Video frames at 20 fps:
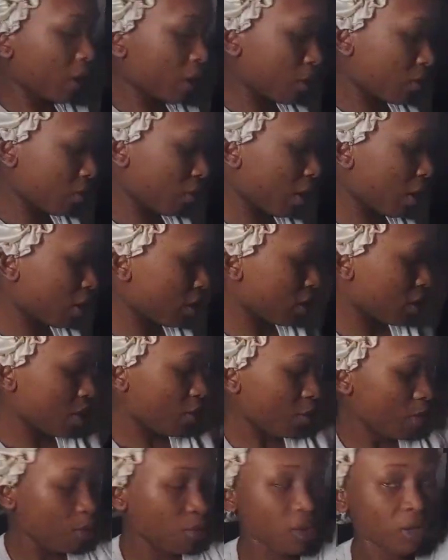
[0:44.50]
right
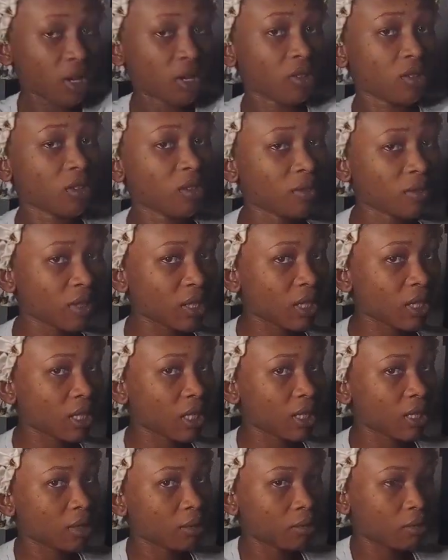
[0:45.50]
now. My brother is not even
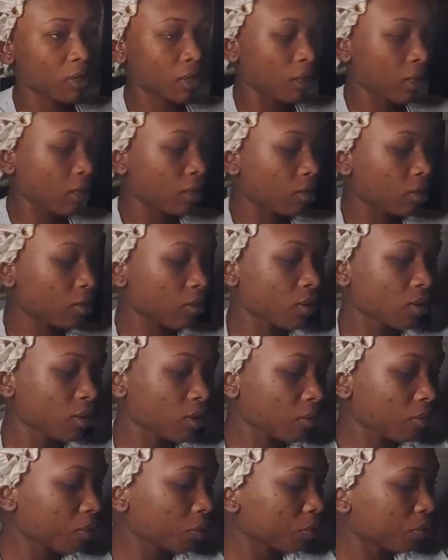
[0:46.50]
sending me. Like, he
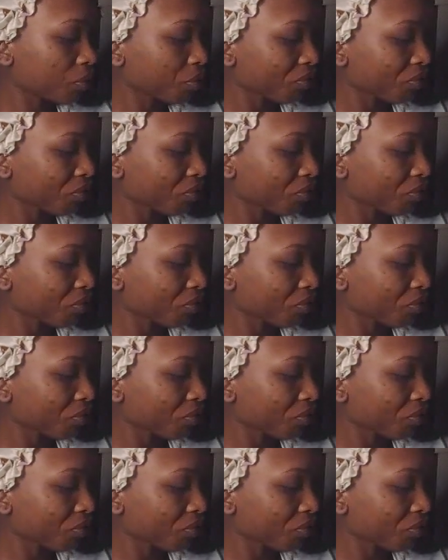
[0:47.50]
doesn't